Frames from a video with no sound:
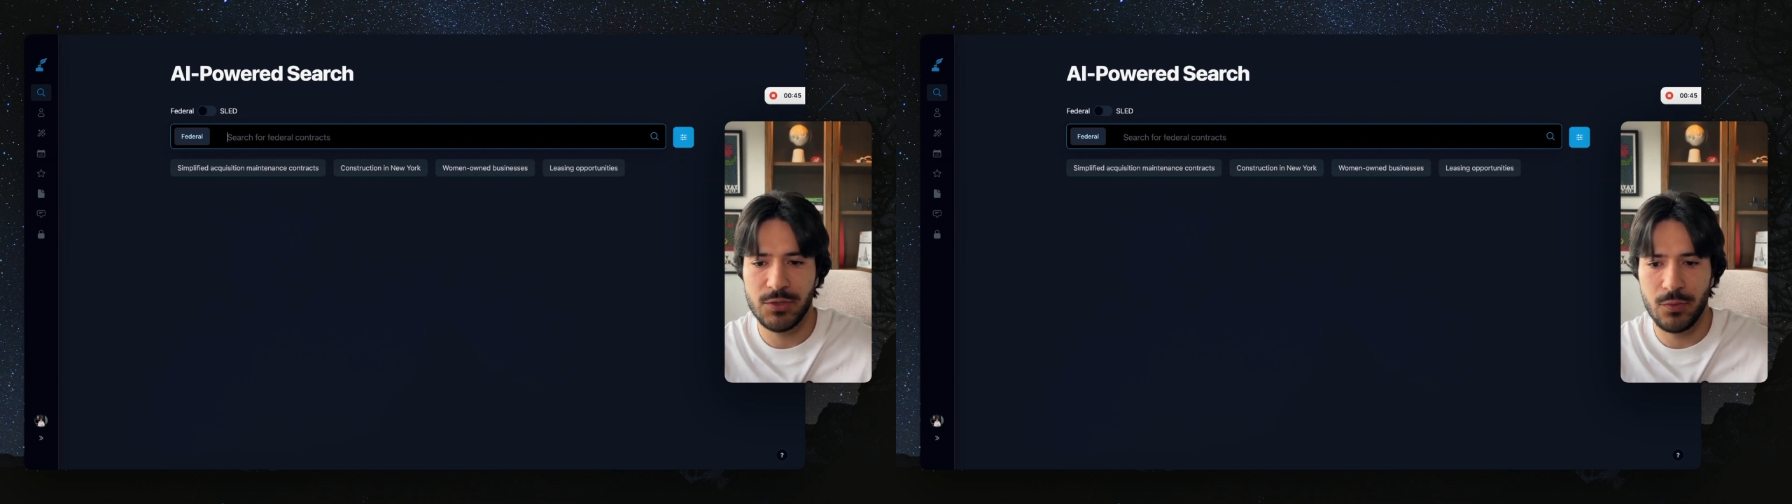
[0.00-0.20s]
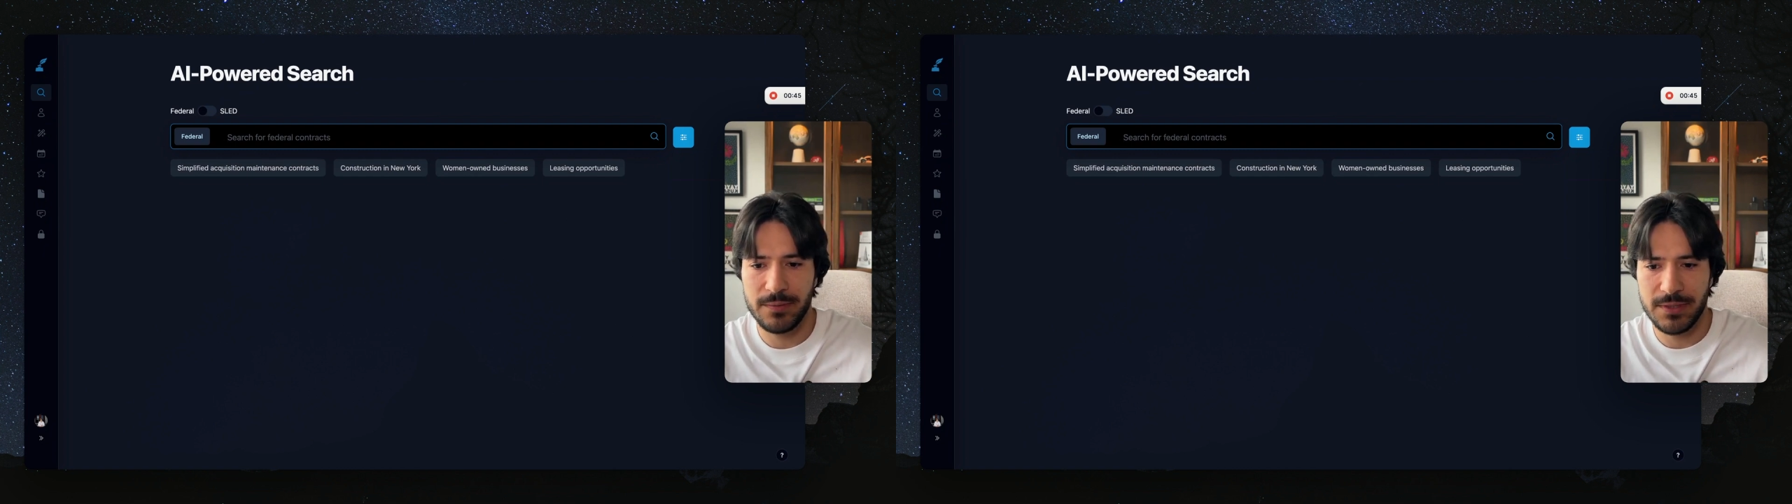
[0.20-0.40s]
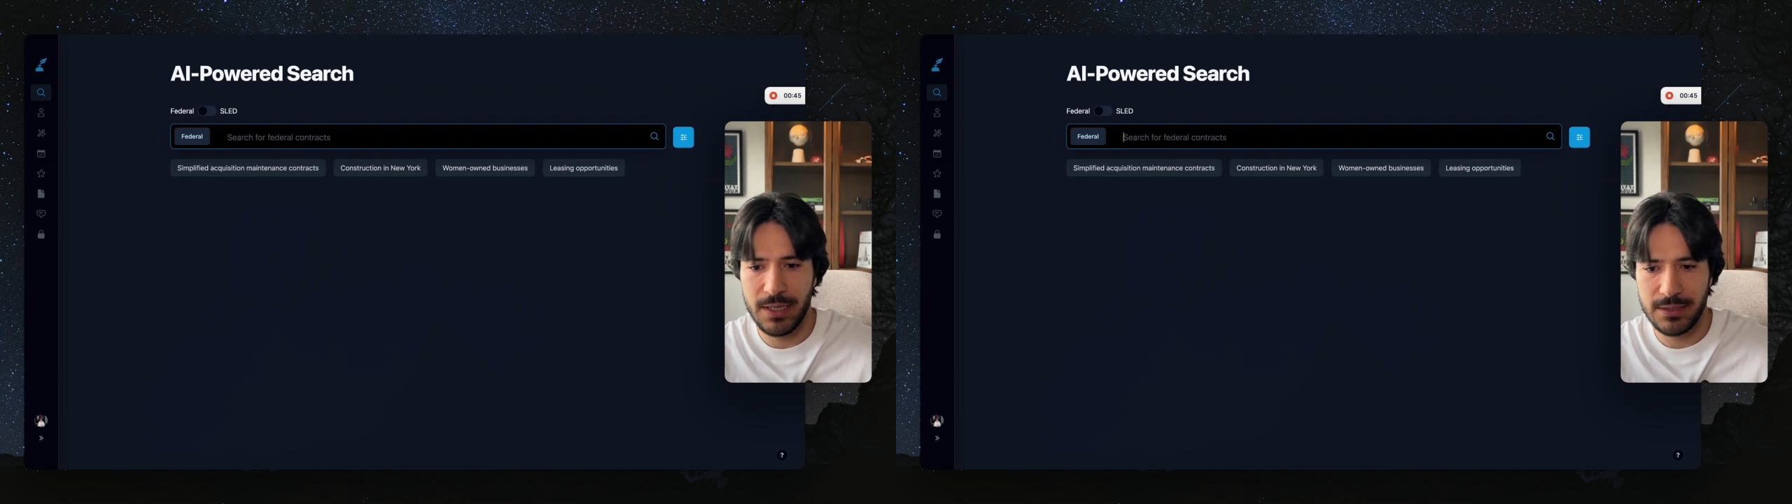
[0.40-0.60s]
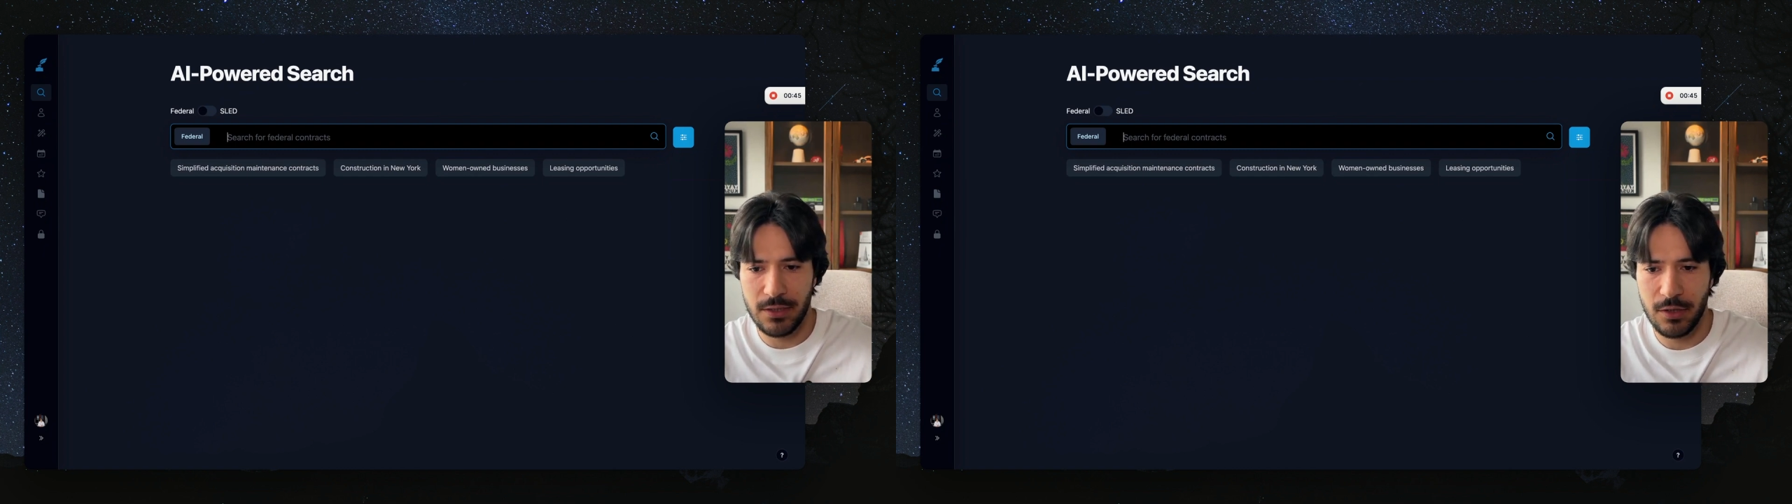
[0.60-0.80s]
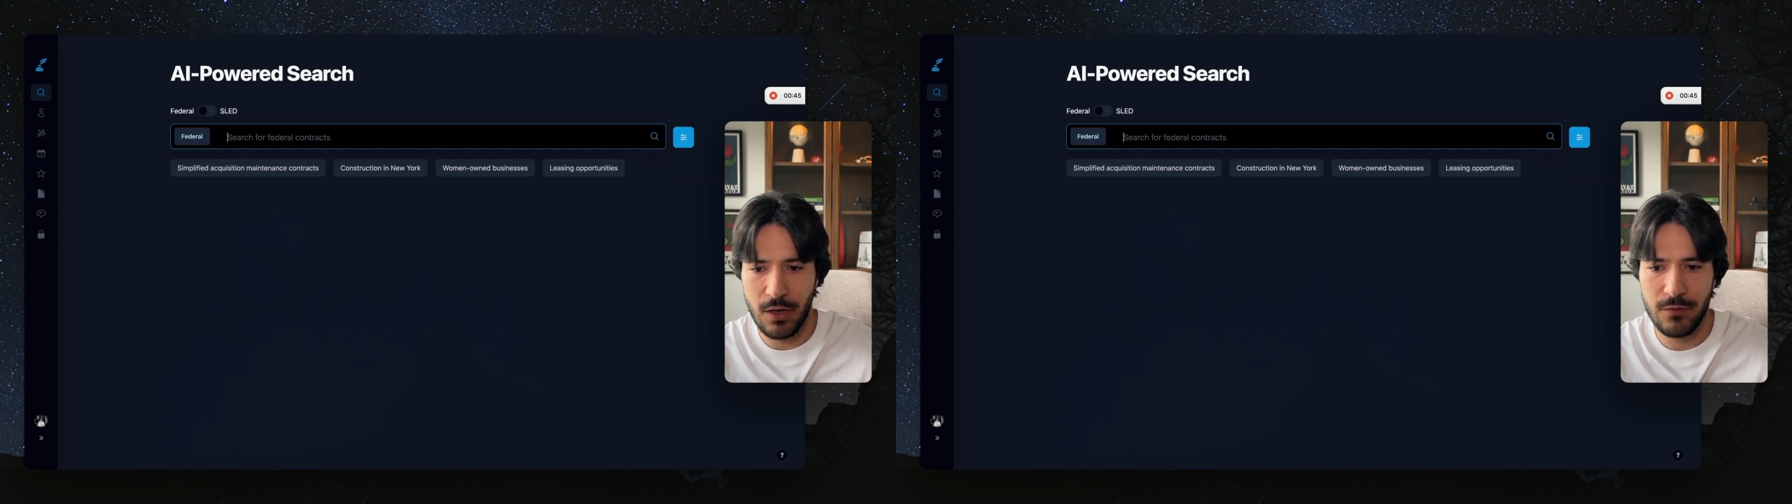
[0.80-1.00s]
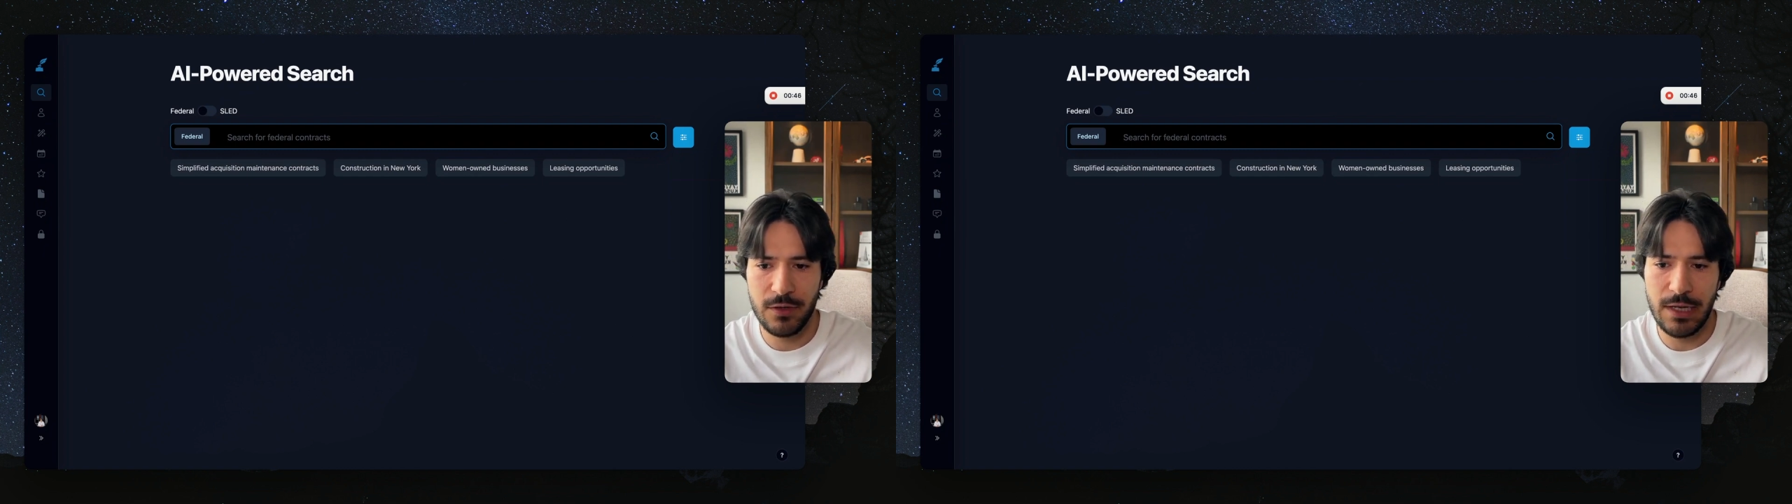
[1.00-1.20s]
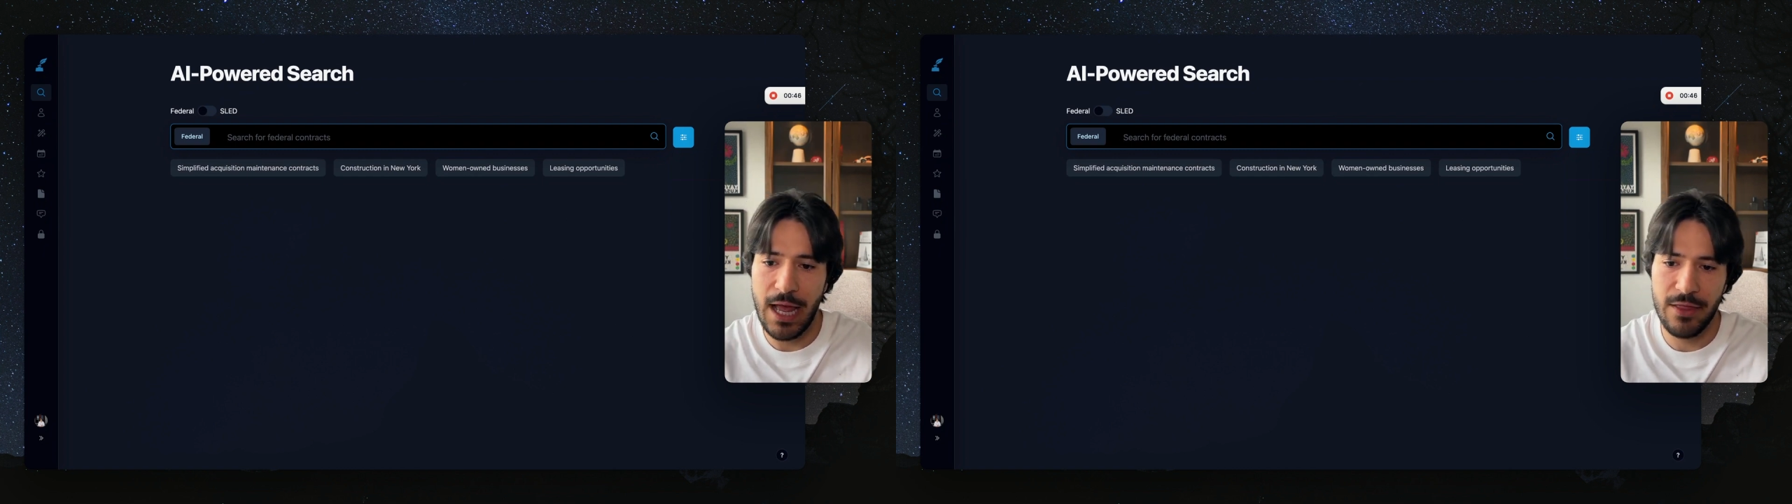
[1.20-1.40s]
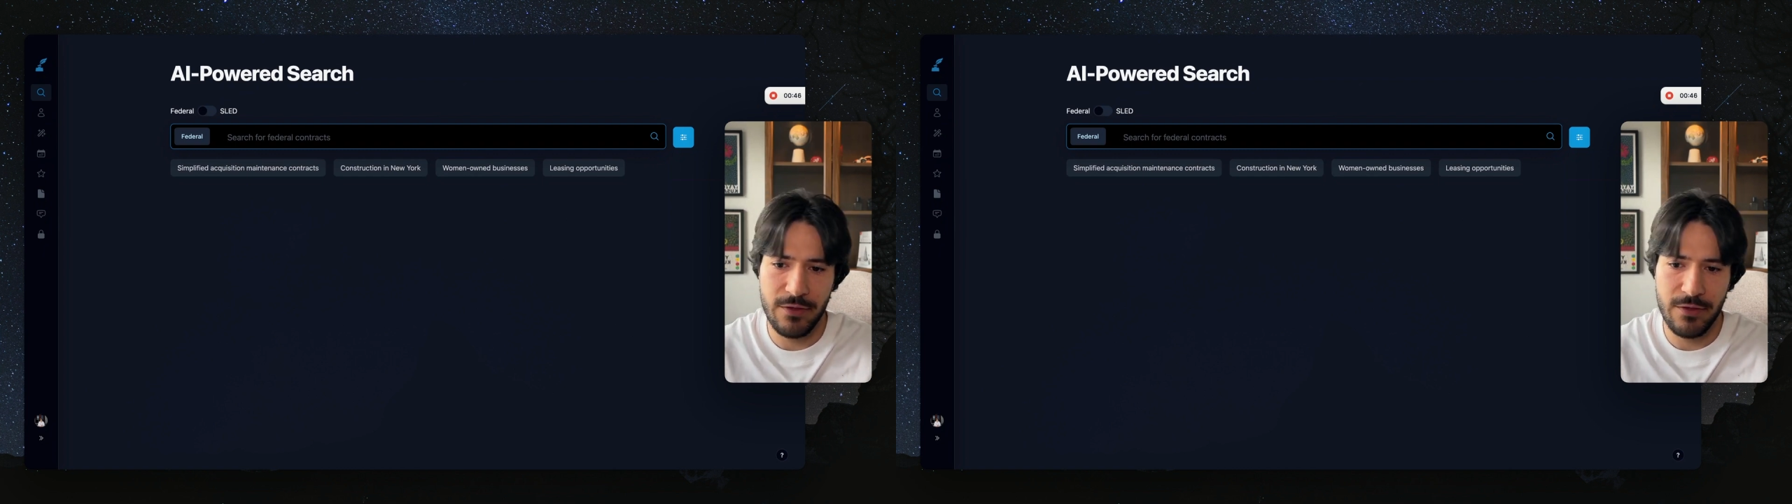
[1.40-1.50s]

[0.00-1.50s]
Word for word: plus websites that are covered,